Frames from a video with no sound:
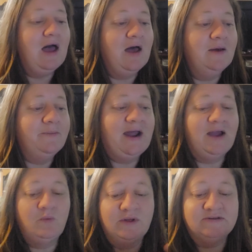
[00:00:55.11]
But
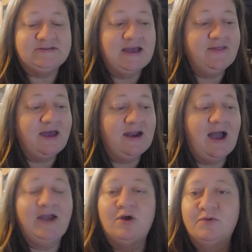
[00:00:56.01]
I will say that
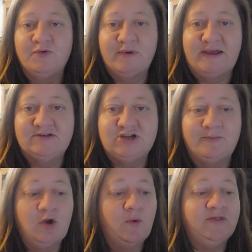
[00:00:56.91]
I go through
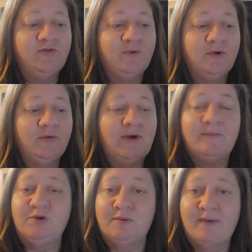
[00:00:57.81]
I'm
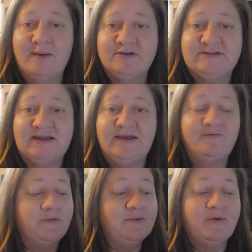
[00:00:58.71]
doing Bible study
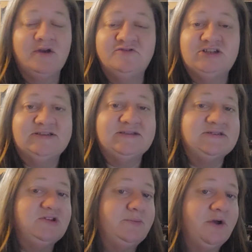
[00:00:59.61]
from the book of
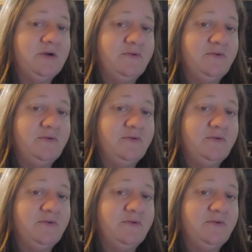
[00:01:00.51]
Genesis to the book